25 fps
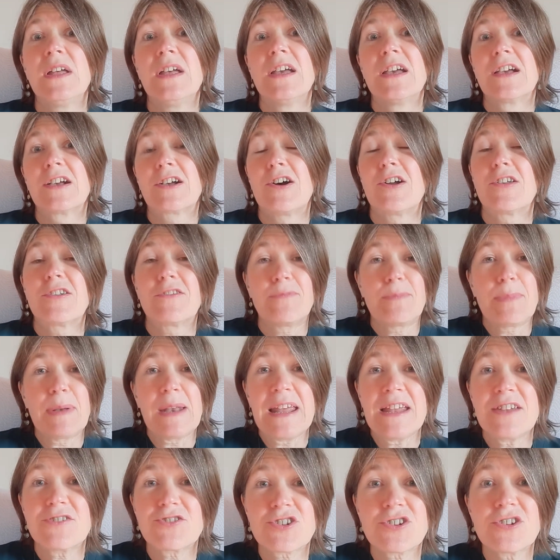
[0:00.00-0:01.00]
kind of
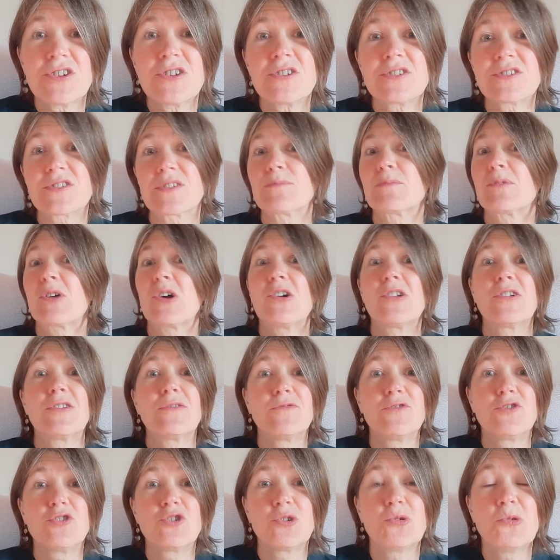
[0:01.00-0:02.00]
pleasure, some kind
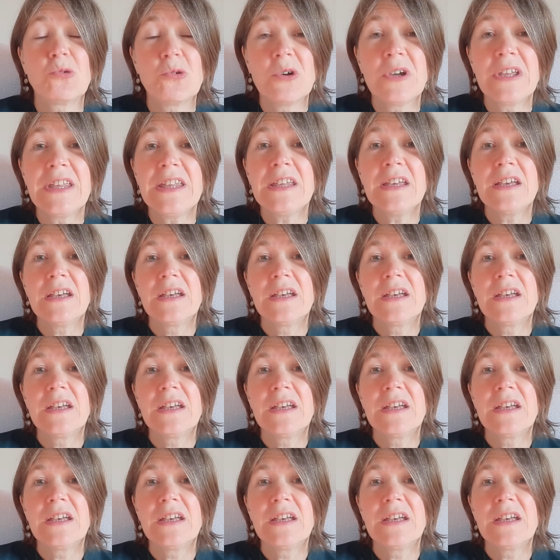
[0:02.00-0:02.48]
of joy.